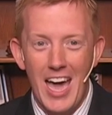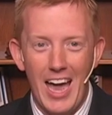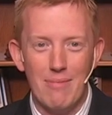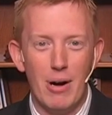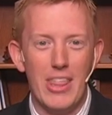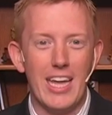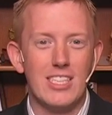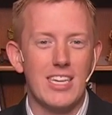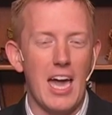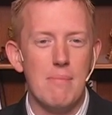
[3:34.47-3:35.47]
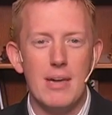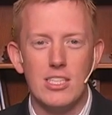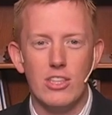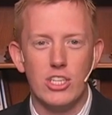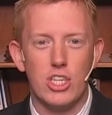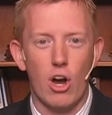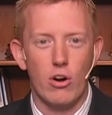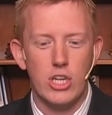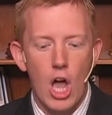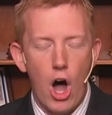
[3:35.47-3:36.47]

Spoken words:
But they came into the church.